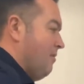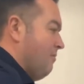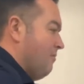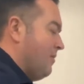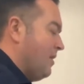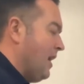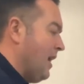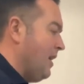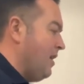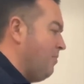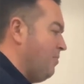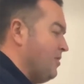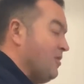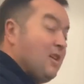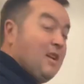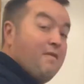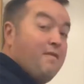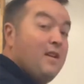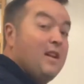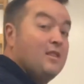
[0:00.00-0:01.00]
get it in a position
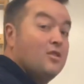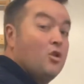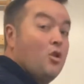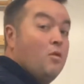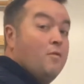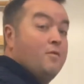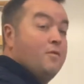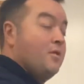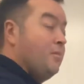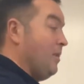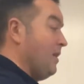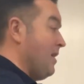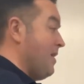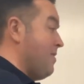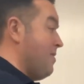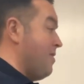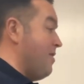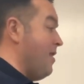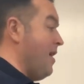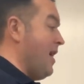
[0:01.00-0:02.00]
that feels comfortable,
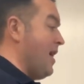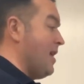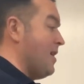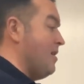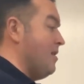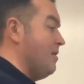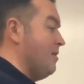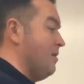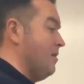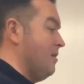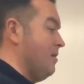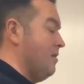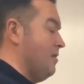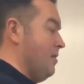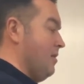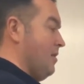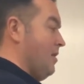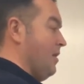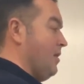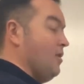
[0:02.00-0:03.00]
and then
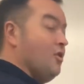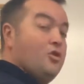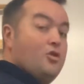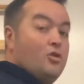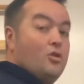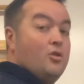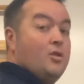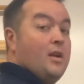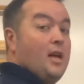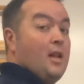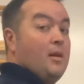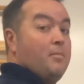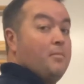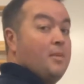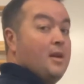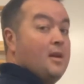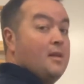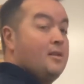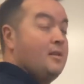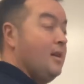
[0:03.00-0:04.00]
it should help
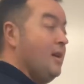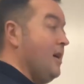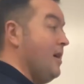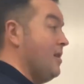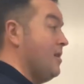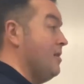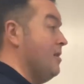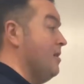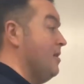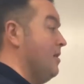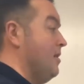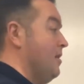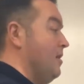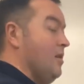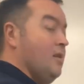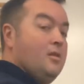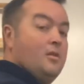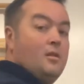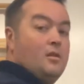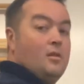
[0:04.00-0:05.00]
maintain
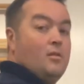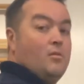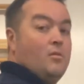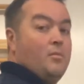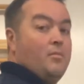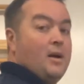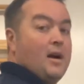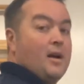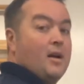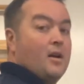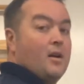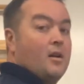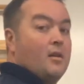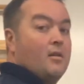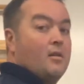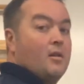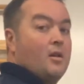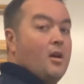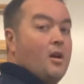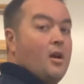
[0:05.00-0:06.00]
the lower back
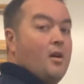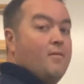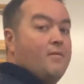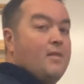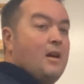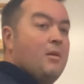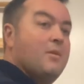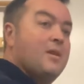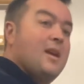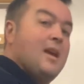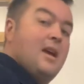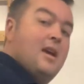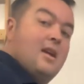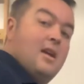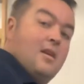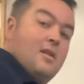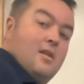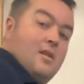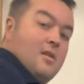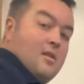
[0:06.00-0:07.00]
curve. Now
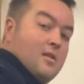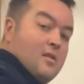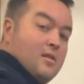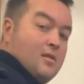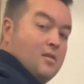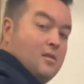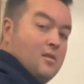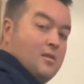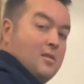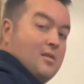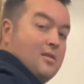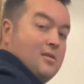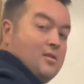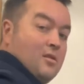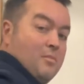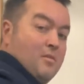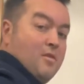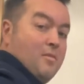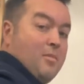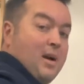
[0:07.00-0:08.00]
again,
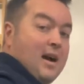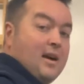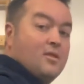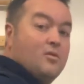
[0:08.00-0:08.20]
some of the back's